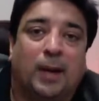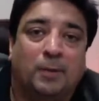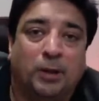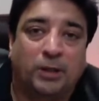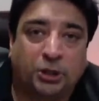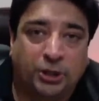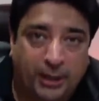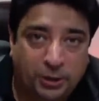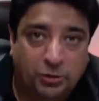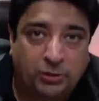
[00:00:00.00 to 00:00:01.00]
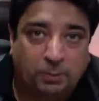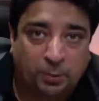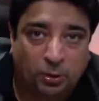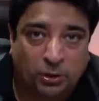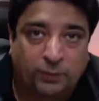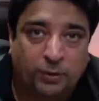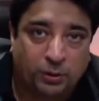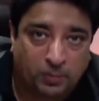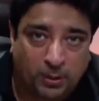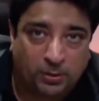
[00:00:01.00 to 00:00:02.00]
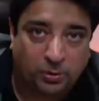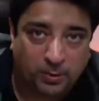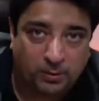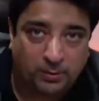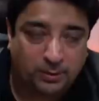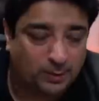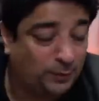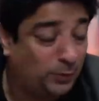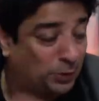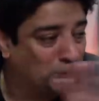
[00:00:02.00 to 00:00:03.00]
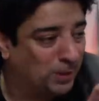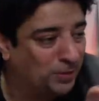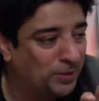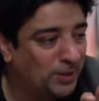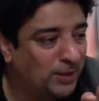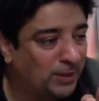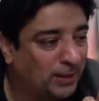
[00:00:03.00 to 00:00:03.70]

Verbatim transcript: I'm going to schedule the post for tomorrow